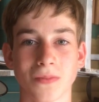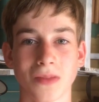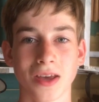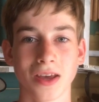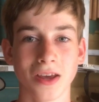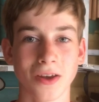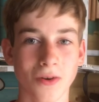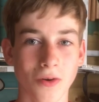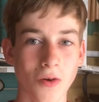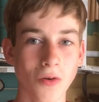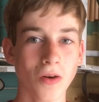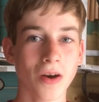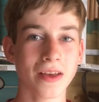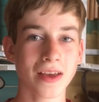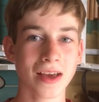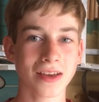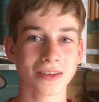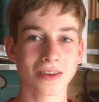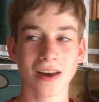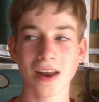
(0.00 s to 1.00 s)
It already
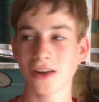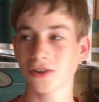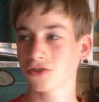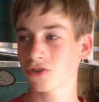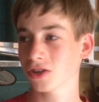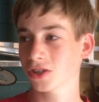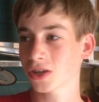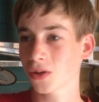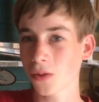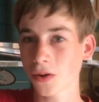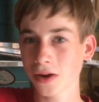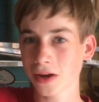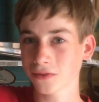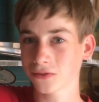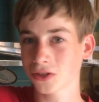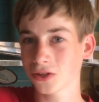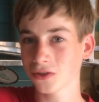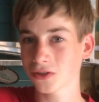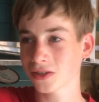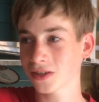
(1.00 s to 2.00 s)
has electrics, I won't have
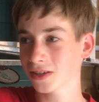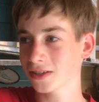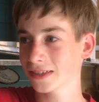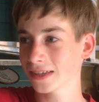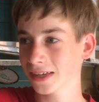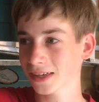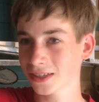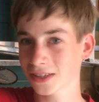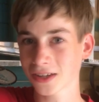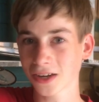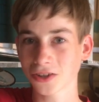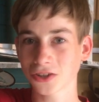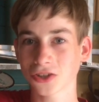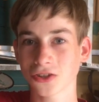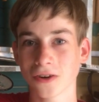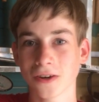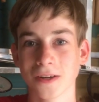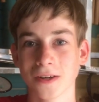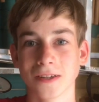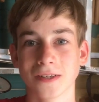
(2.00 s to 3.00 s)
to use this
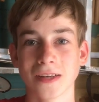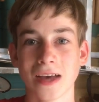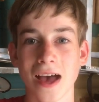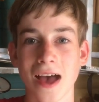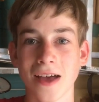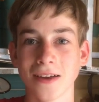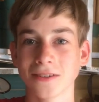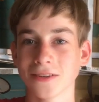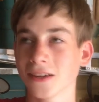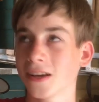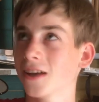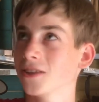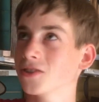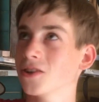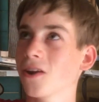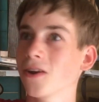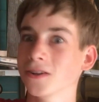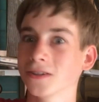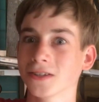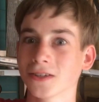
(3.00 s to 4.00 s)
extension lead, and it has
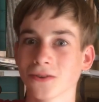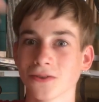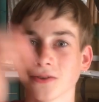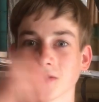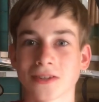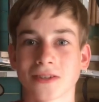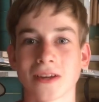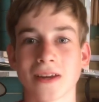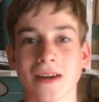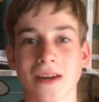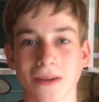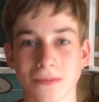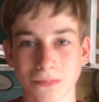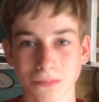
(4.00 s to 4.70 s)
lighting on the ceiling.